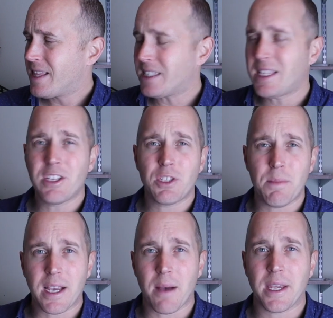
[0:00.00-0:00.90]
this thing should
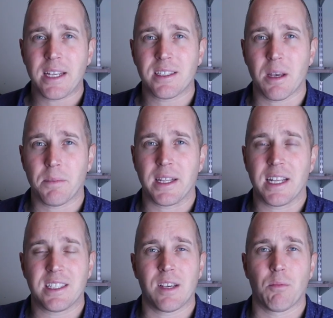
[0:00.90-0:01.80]
be coming in something
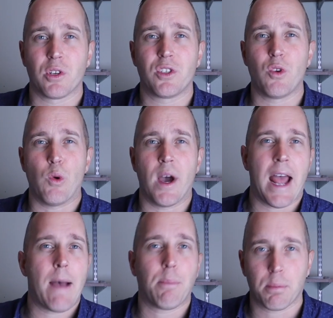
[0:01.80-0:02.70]
that's similar to an Apple